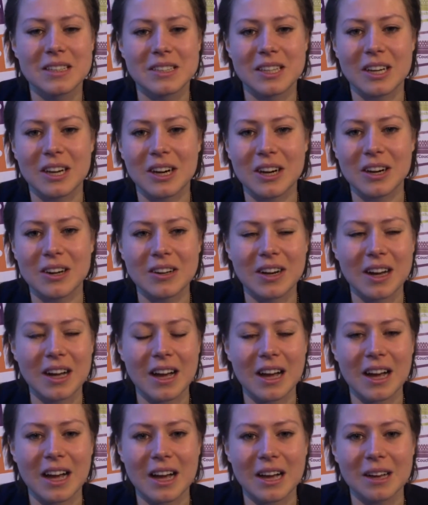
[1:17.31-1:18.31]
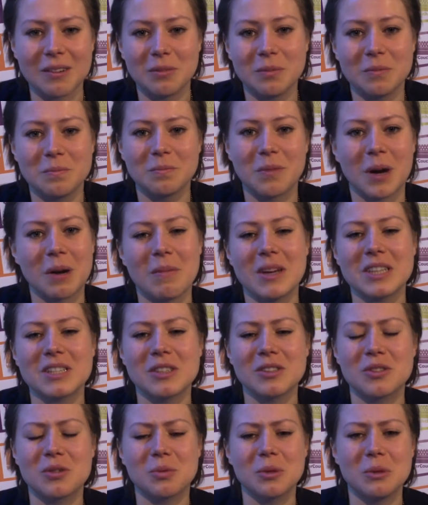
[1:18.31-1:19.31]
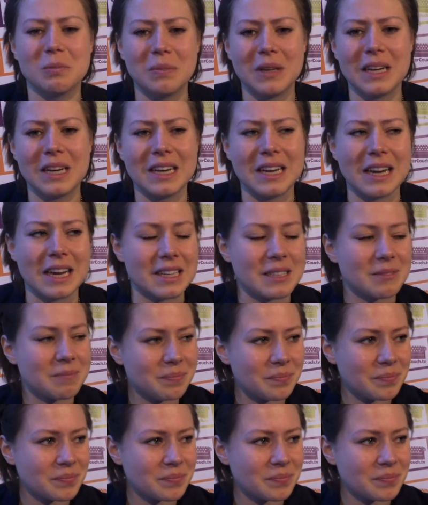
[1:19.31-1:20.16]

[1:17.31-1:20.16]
So my message would be that